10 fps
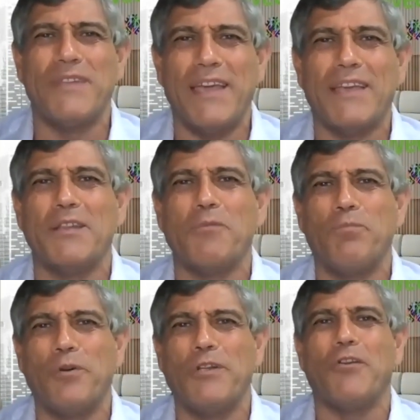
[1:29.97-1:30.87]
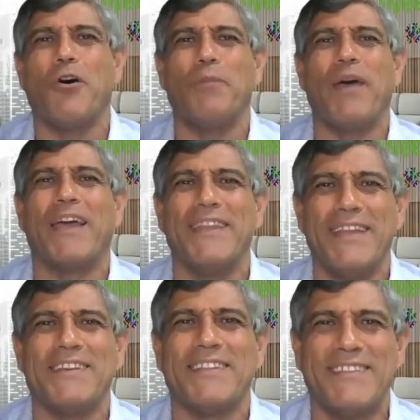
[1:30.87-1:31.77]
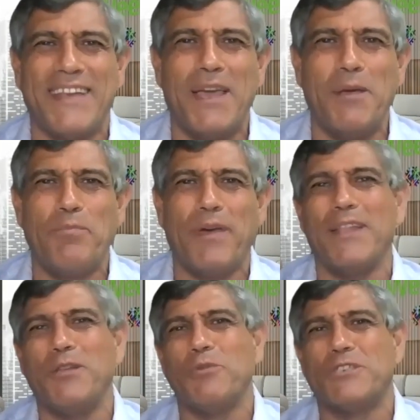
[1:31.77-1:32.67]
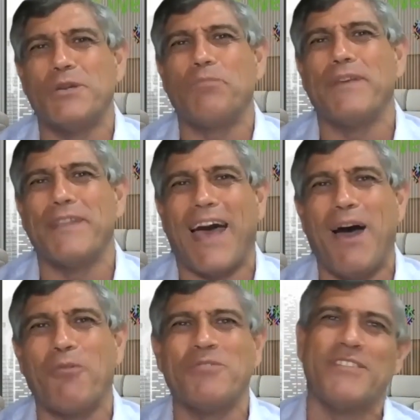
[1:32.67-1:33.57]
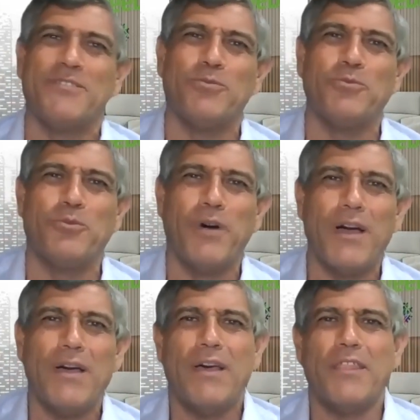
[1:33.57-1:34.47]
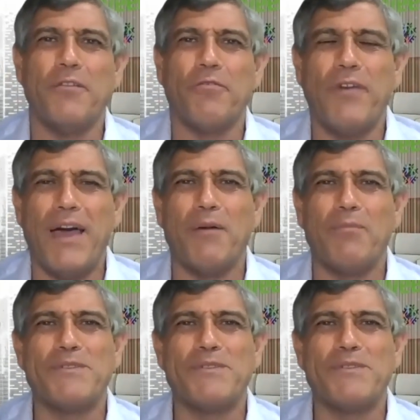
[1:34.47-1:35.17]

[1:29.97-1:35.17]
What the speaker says: take it and put it on a magnetic tape and you would ship it out to the fab.